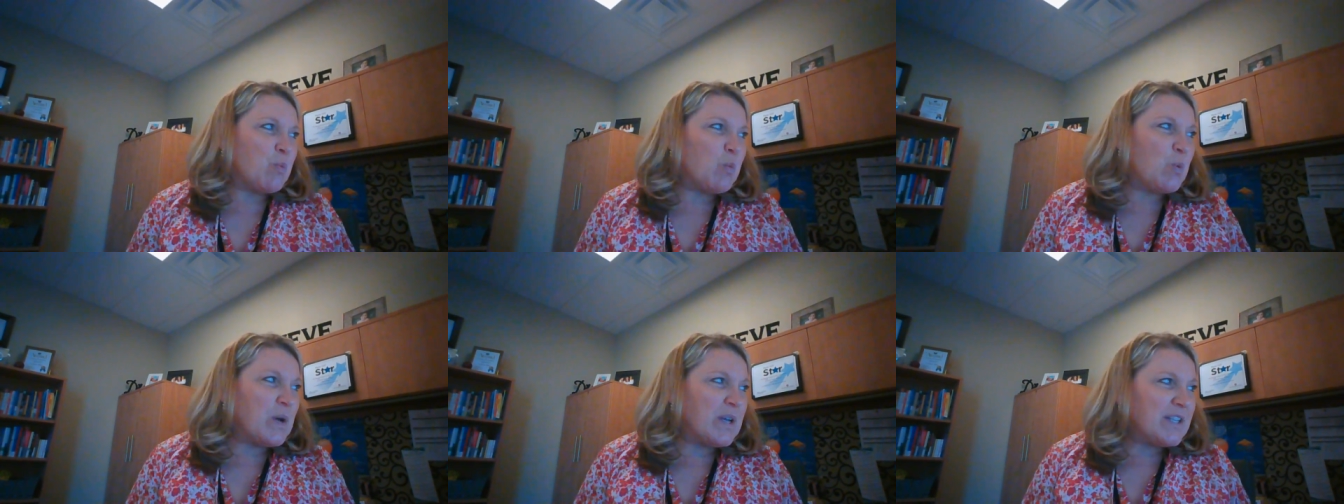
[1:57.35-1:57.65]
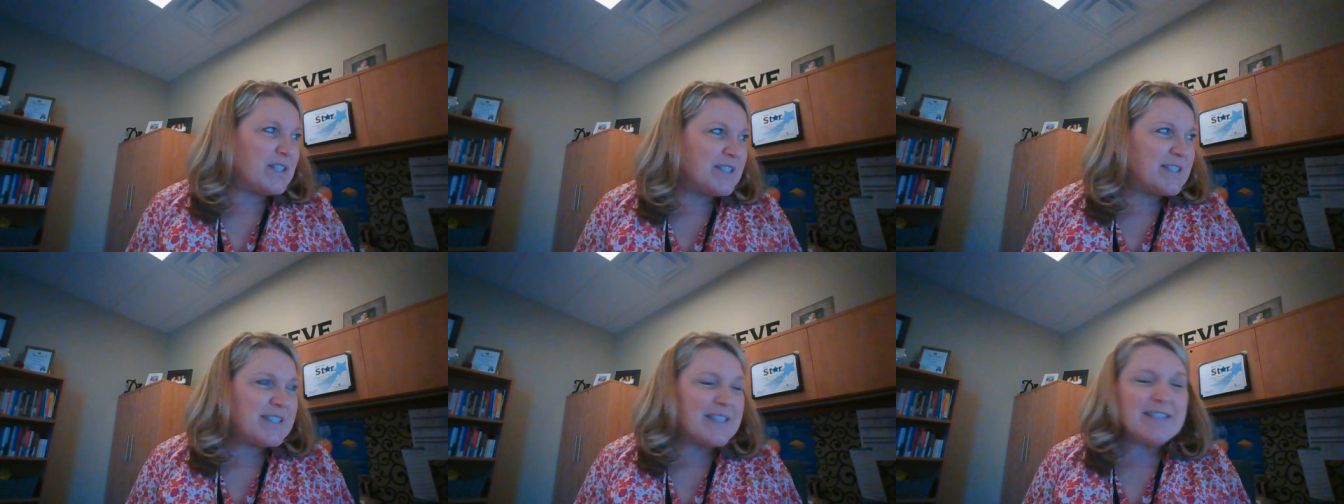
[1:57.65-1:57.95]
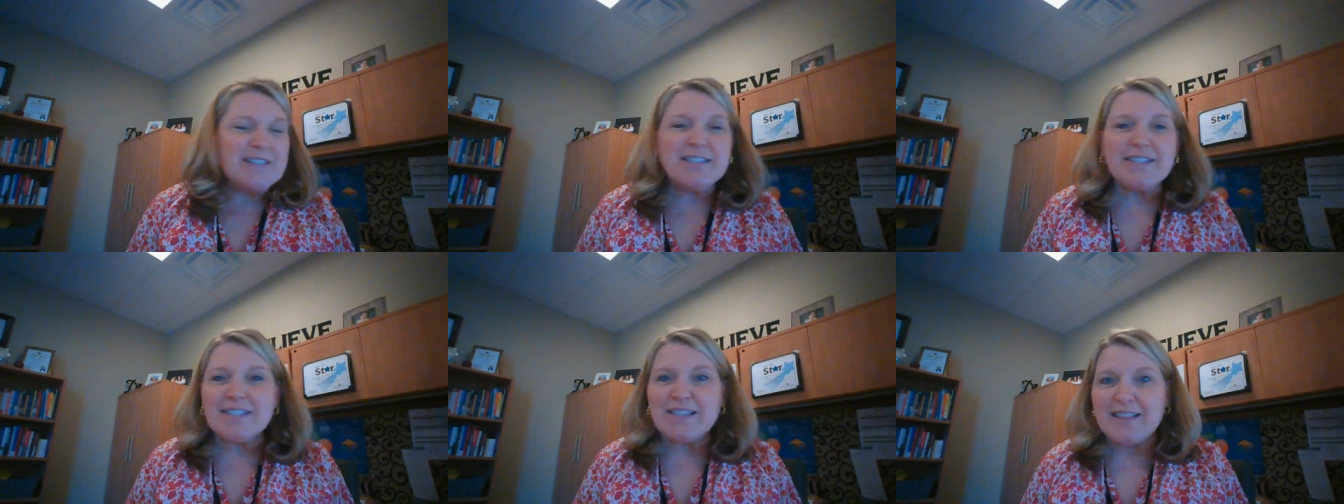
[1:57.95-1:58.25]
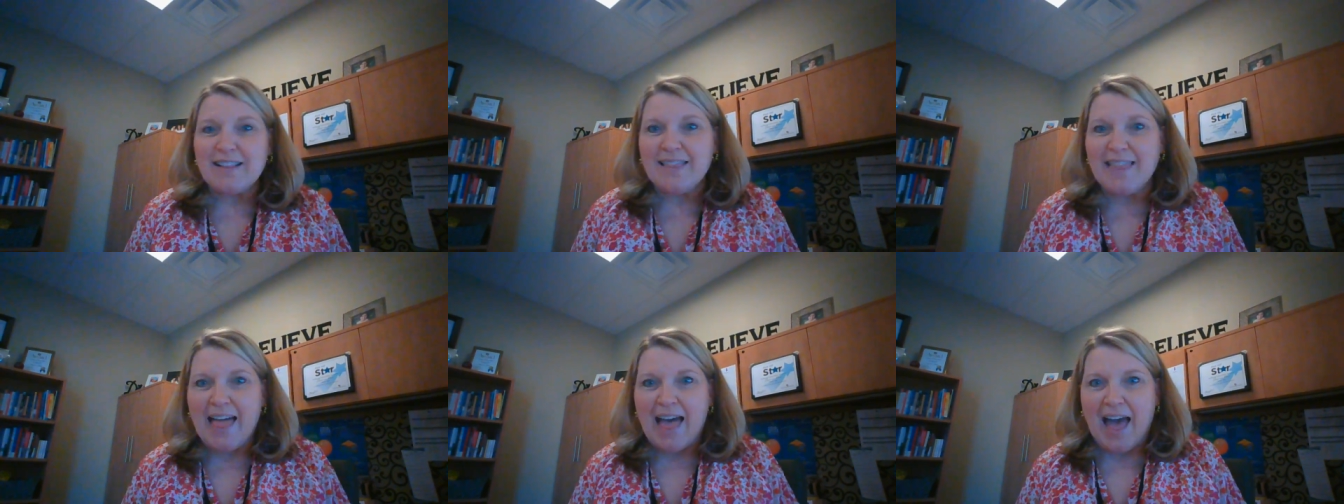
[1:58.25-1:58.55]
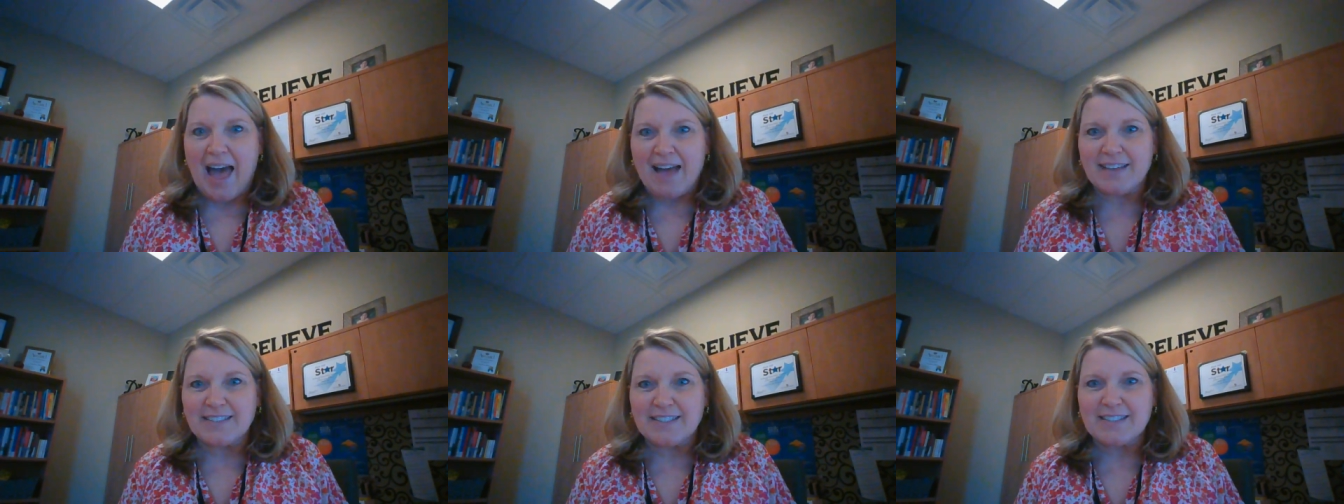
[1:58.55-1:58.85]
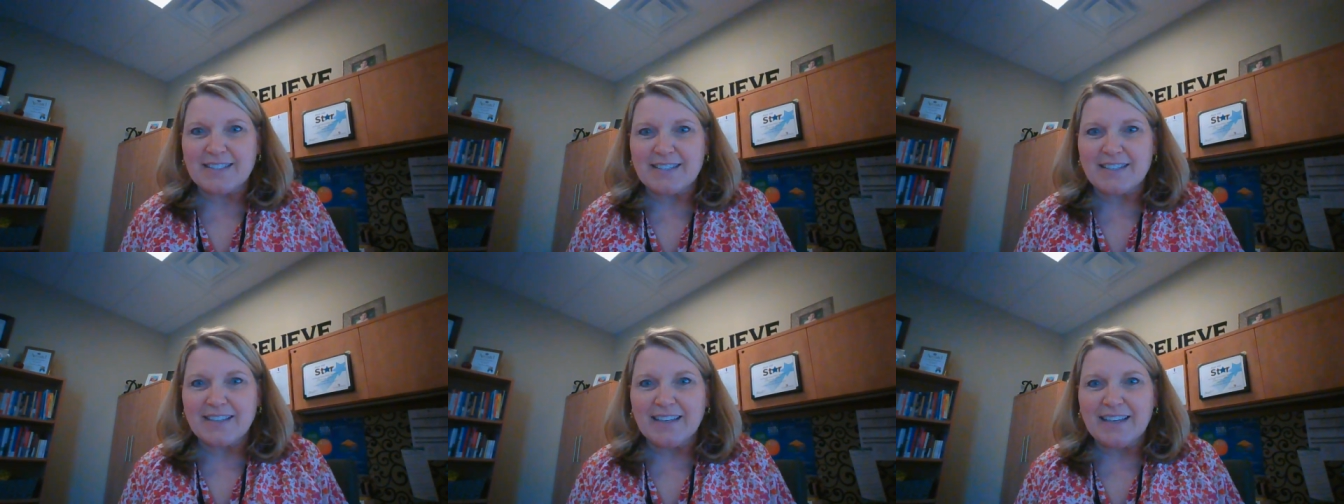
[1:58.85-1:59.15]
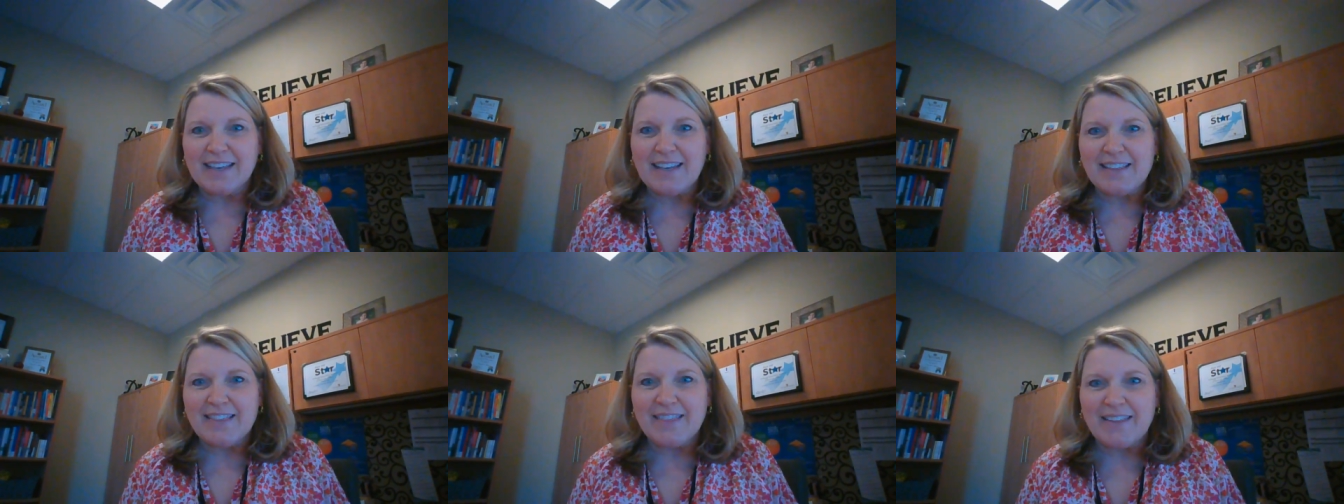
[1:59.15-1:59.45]
Wilson's class
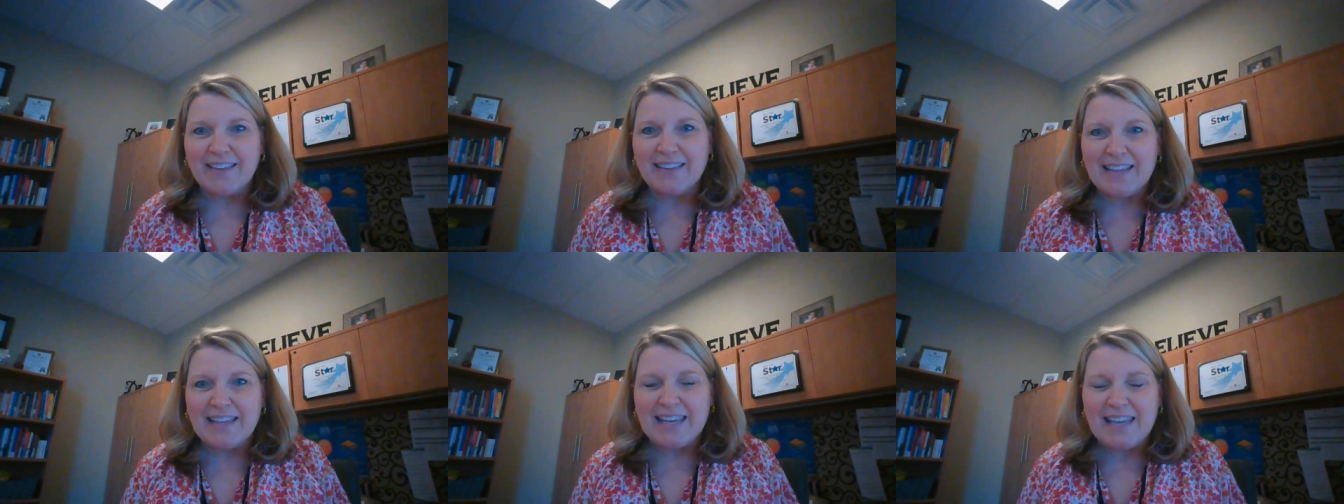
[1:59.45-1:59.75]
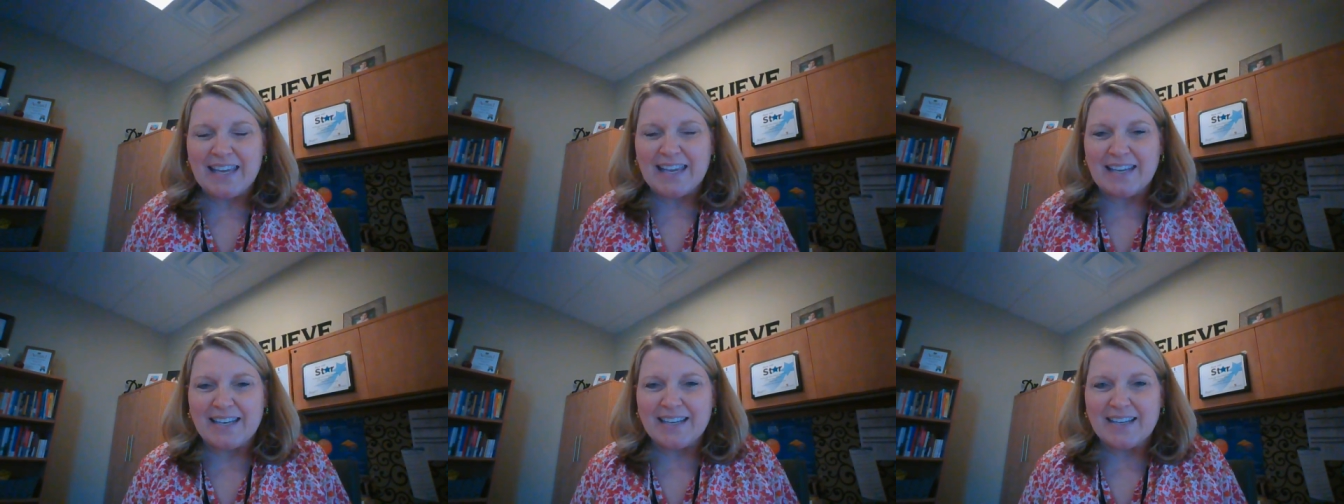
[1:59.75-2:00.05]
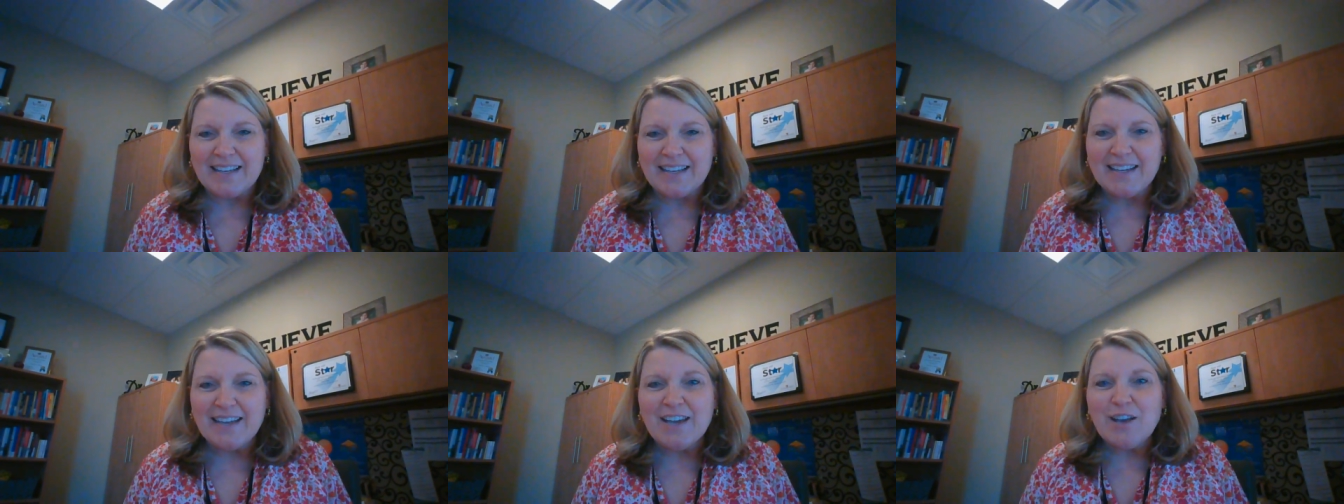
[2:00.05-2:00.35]
in the lead.